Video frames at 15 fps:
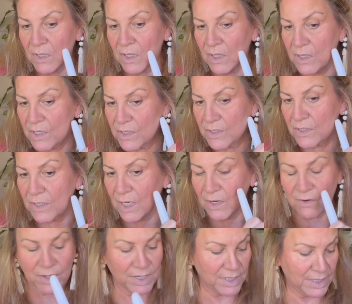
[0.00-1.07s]
this
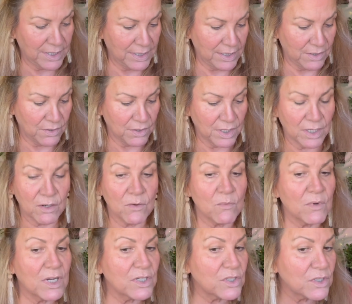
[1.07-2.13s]
area in here, and I don't
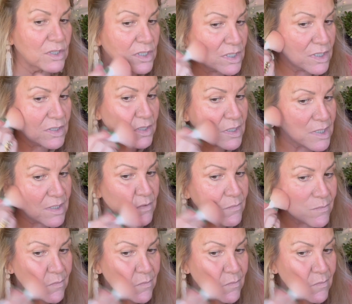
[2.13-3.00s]
want you to see